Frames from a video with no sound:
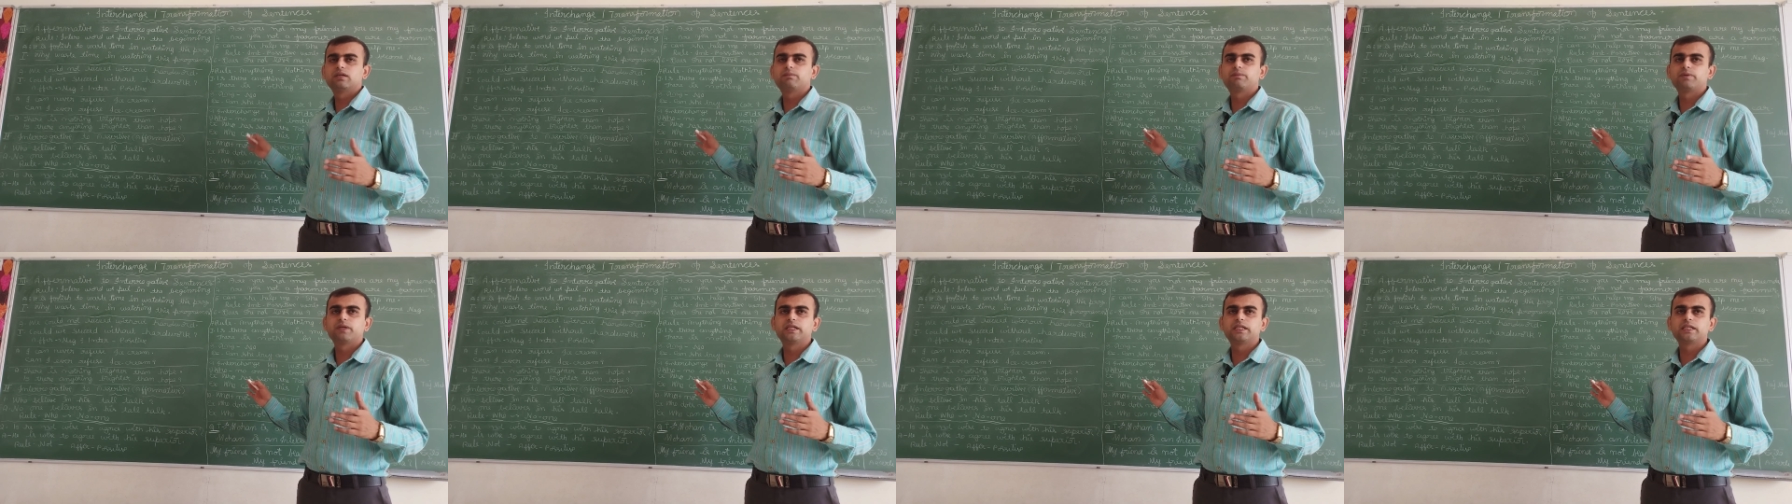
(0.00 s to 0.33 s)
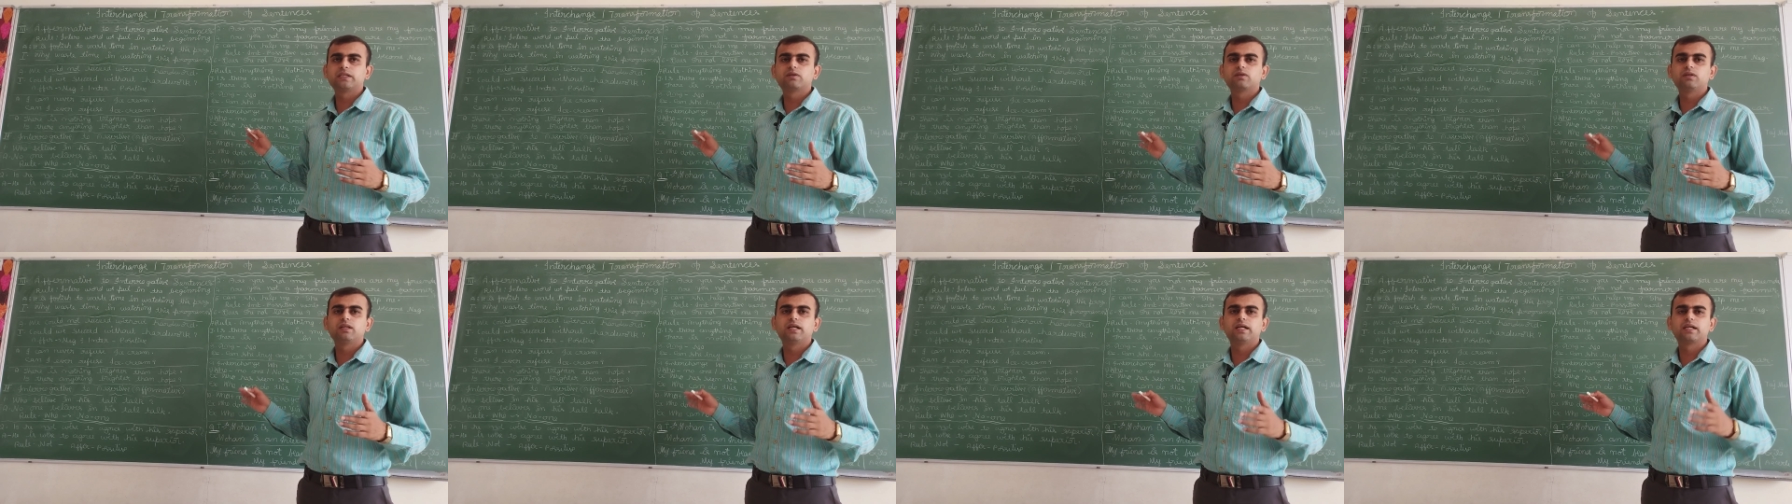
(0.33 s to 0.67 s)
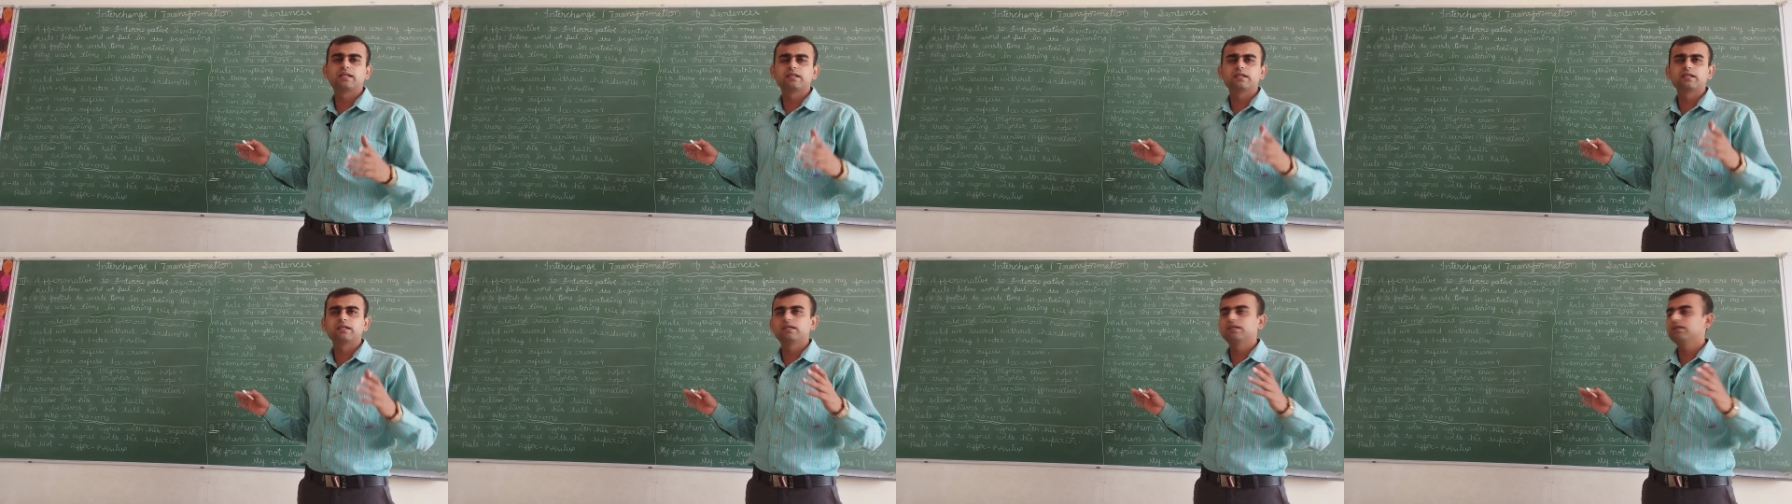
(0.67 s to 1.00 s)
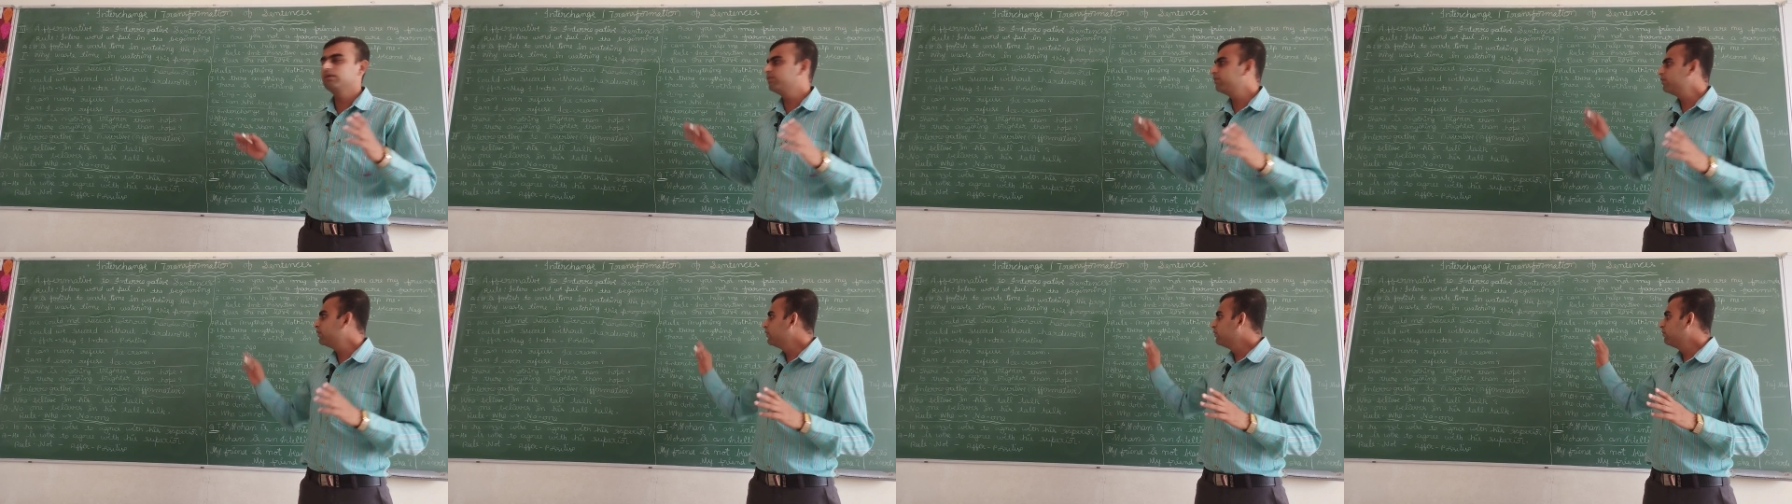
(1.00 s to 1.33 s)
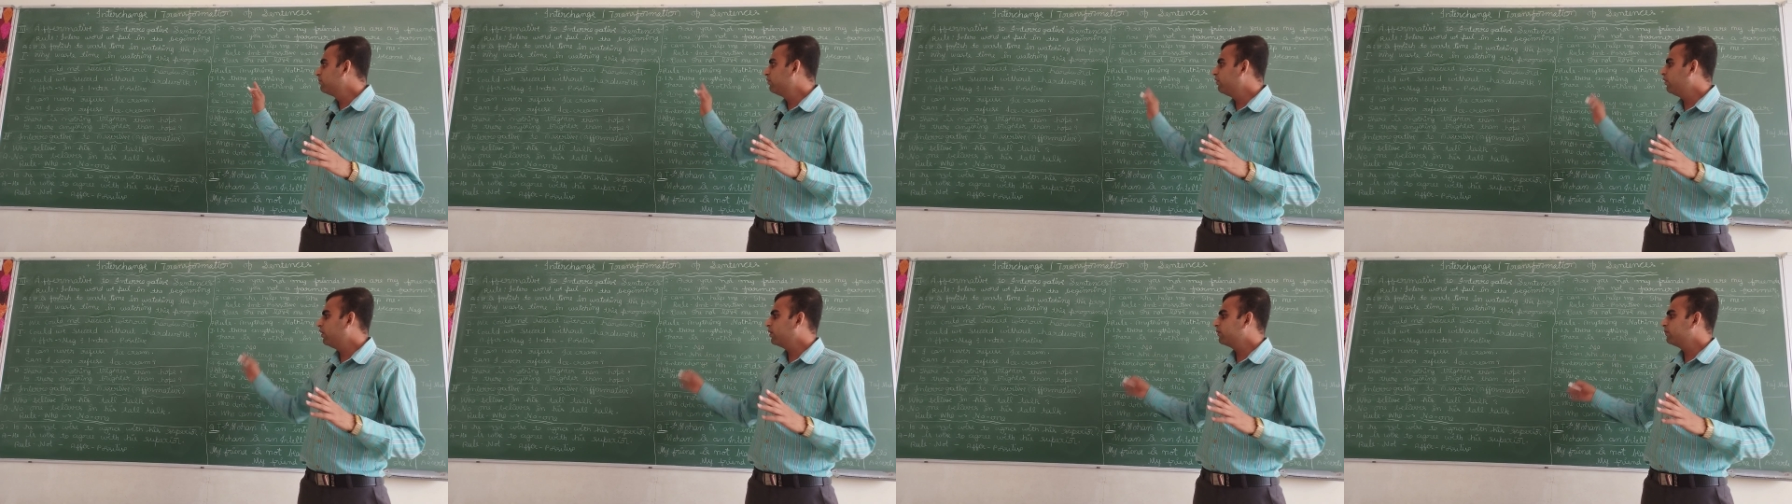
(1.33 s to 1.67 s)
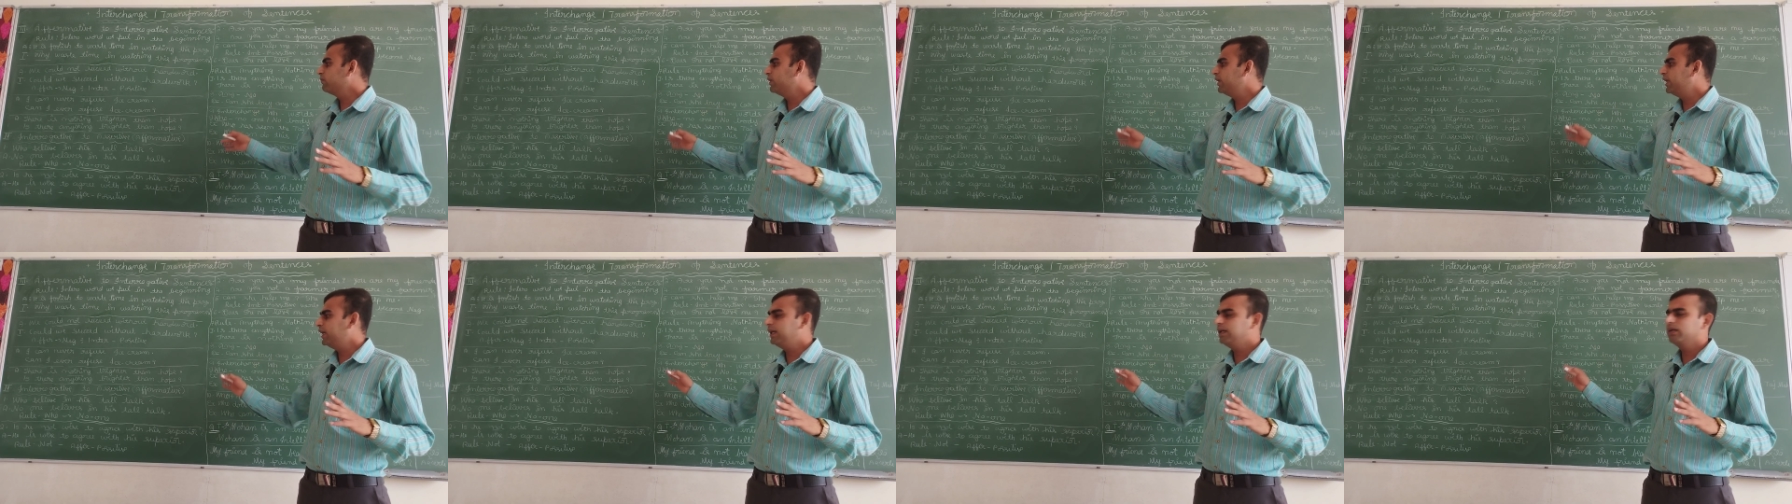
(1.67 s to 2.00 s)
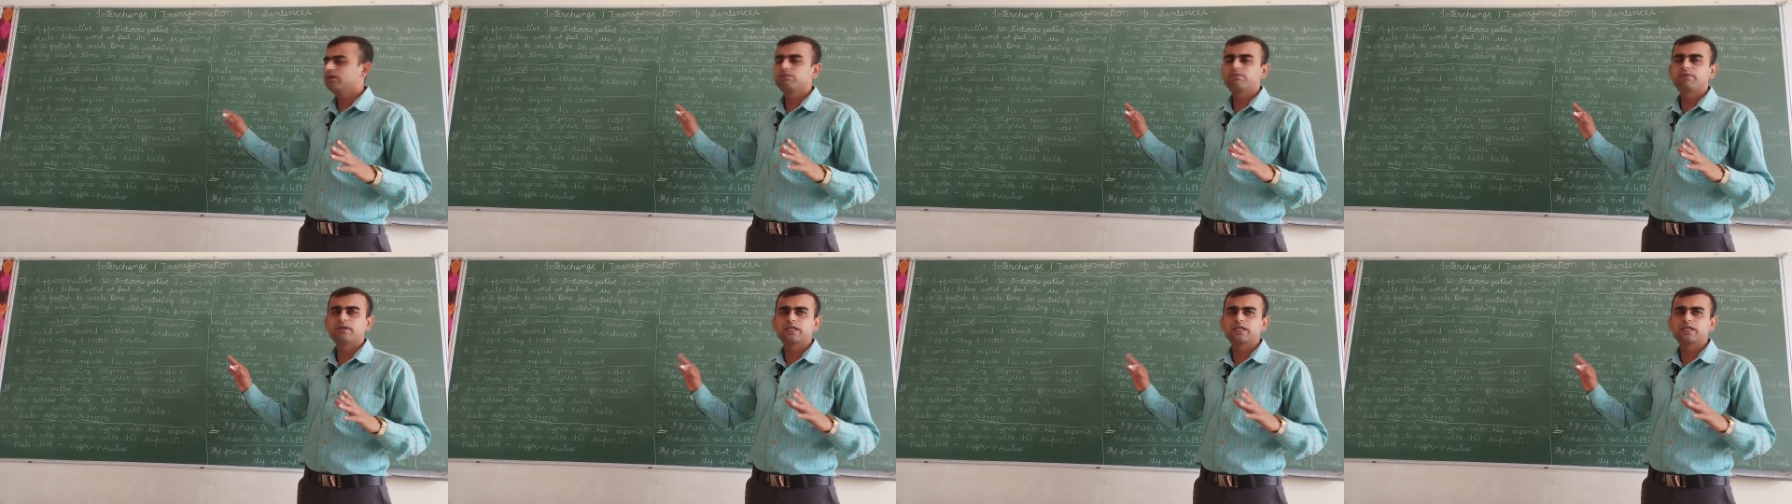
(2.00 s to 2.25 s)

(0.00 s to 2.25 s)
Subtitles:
particular formula,